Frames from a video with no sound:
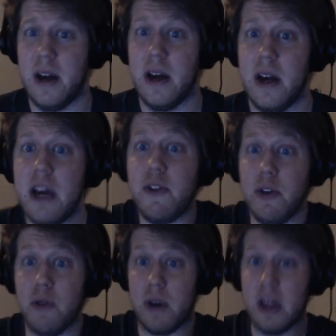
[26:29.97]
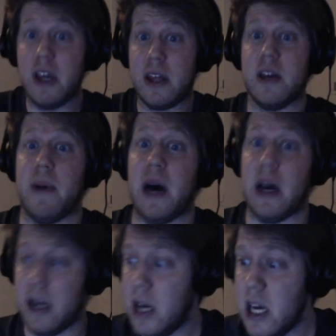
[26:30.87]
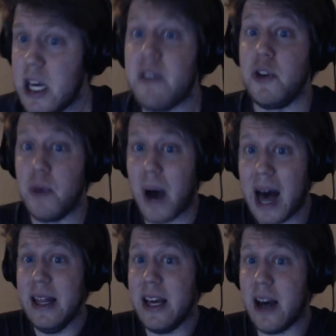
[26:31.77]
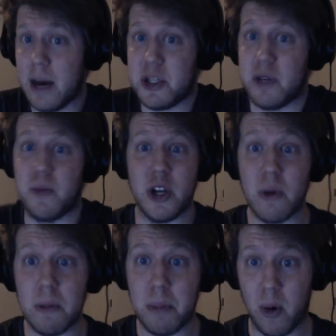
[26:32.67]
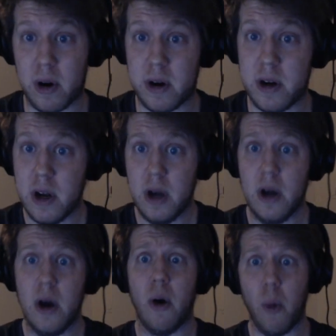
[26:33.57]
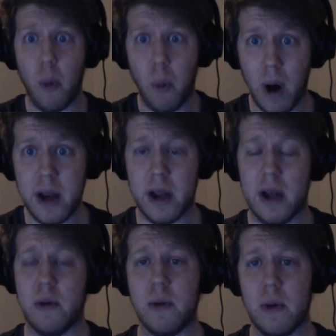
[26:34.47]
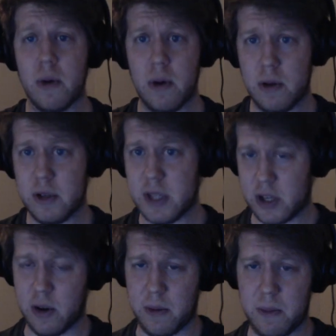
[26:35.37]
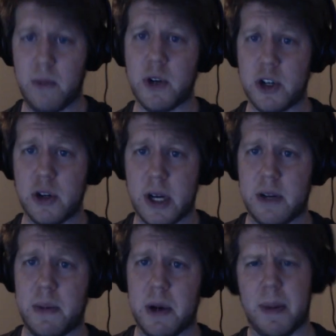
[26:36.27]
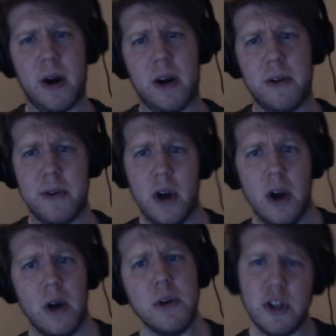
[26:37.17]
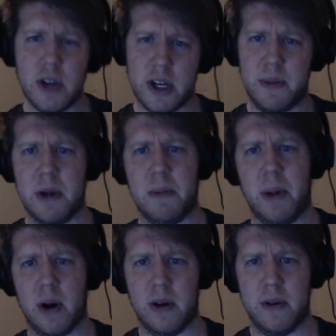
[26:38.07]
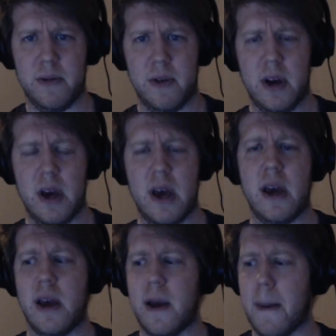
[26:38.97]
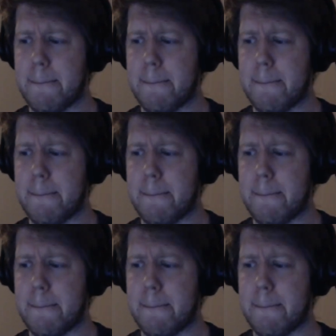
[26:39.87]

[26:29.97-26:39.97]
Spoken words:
If you really think about it, if you had the option when you were born, what system would you like to be a part of? Would you like to be a part of a